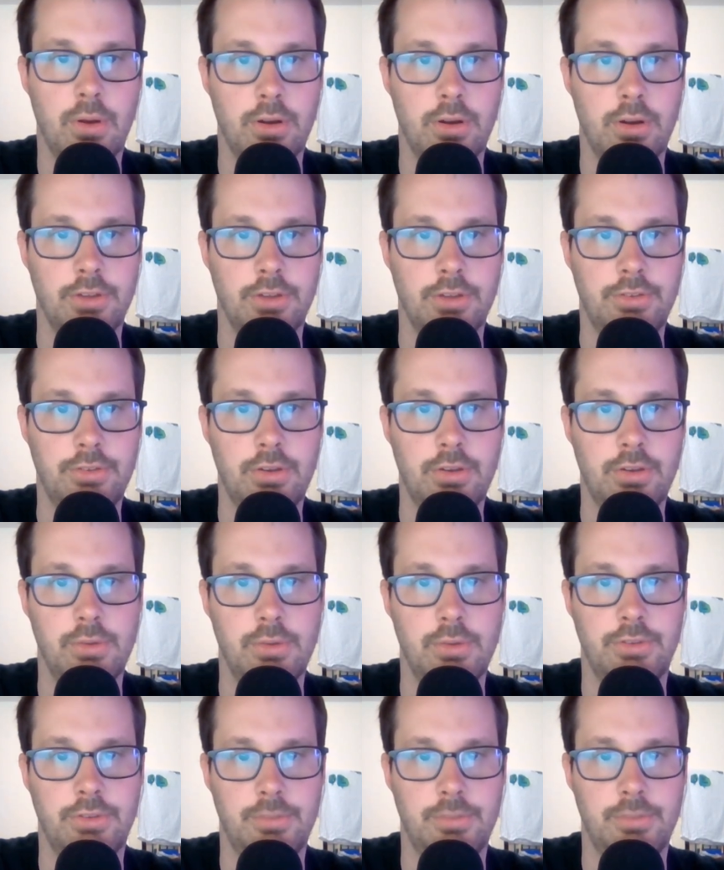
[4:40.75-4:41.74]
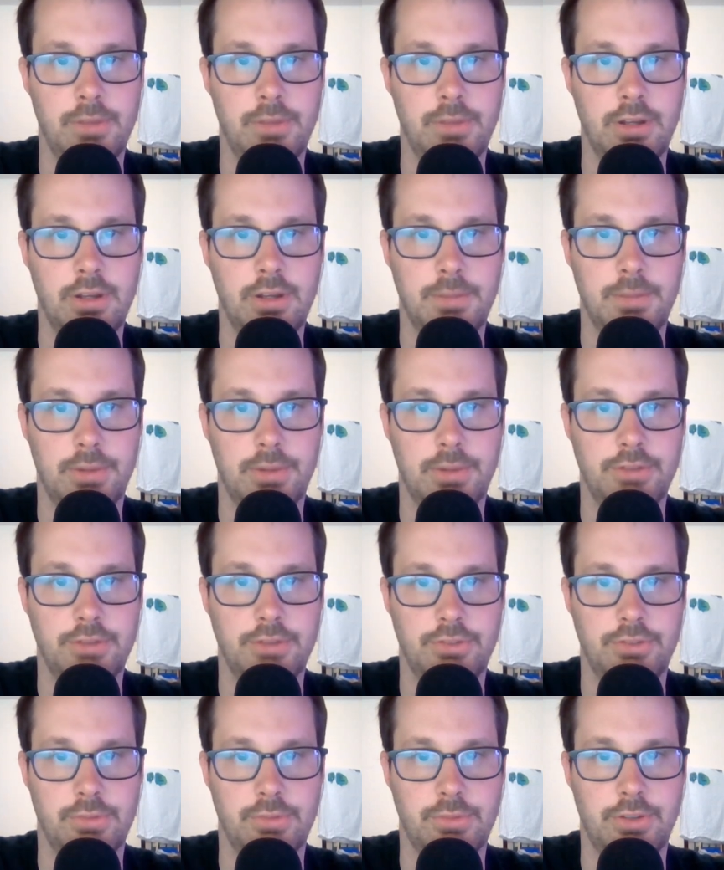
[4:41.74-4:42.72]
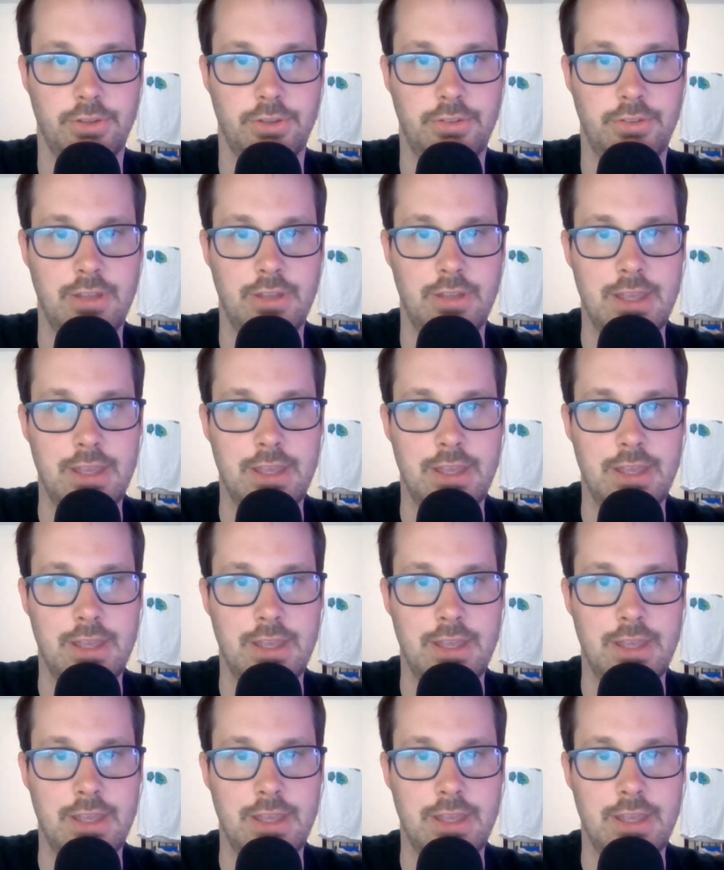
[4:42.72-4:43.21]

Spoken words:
artist who is submitting a project to us